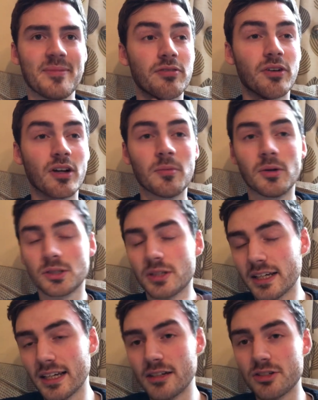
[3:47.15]
Fulham also
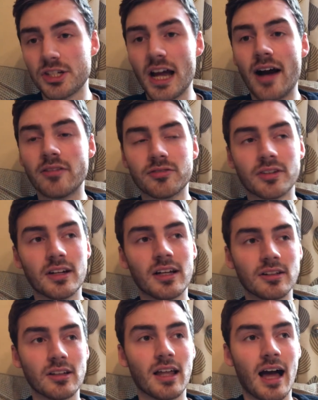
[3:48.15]
had a little shout for a
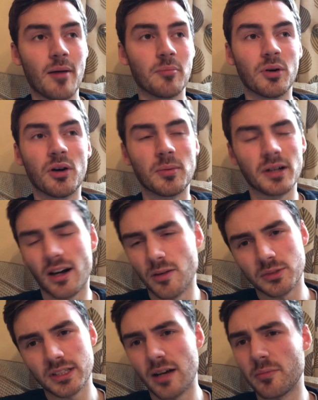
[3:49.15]
little handball, but
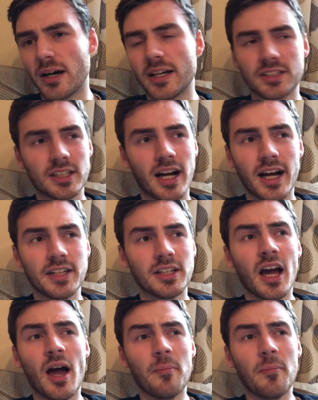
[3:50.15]
arms down by his side.